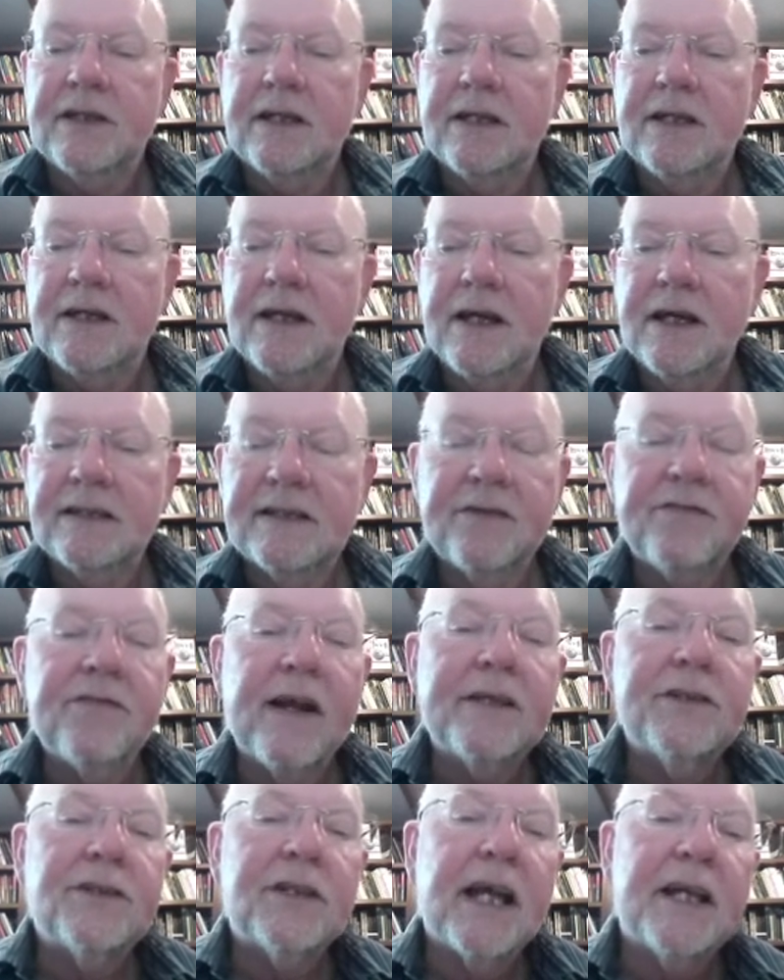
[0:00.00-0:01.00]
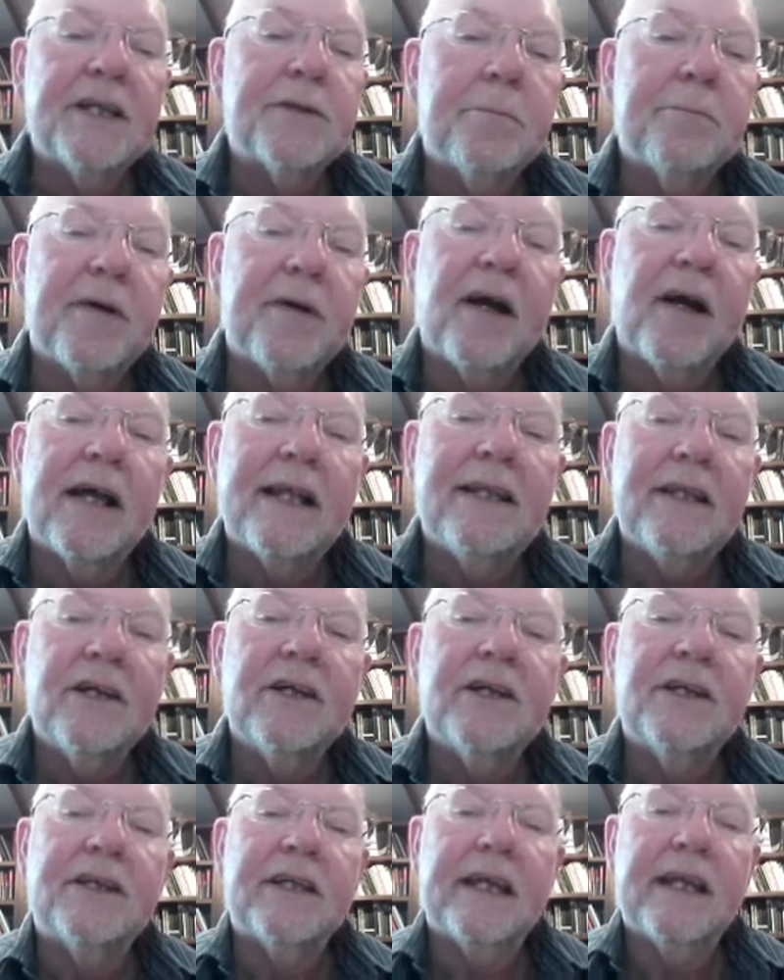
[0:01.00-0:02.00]
a differentiation by
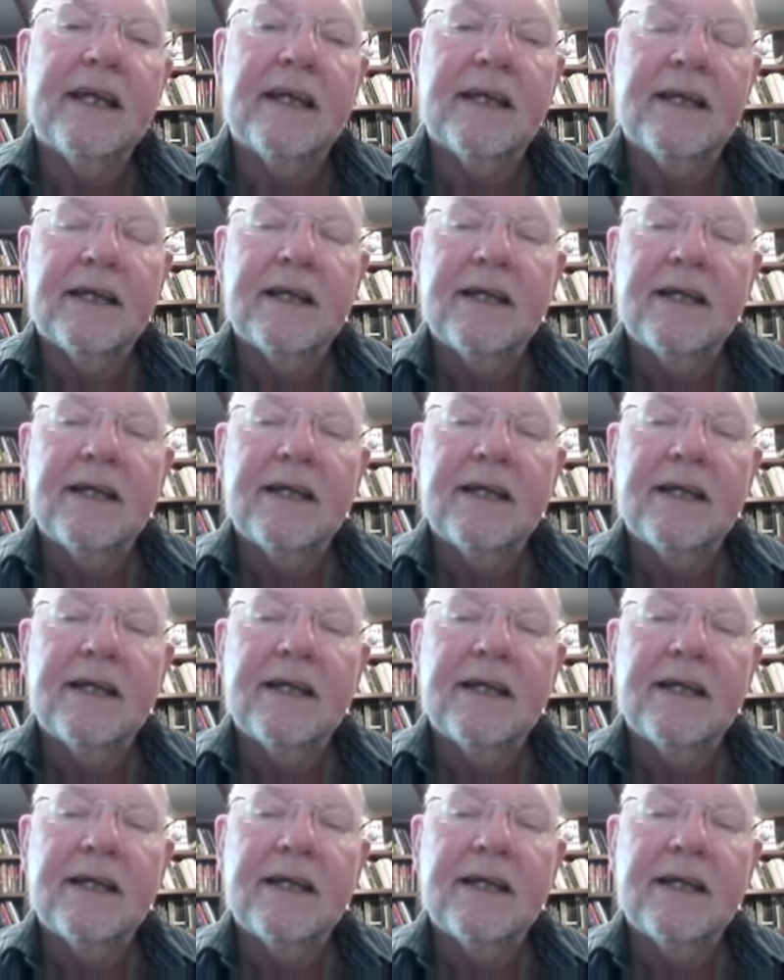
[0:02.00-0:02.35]
learning,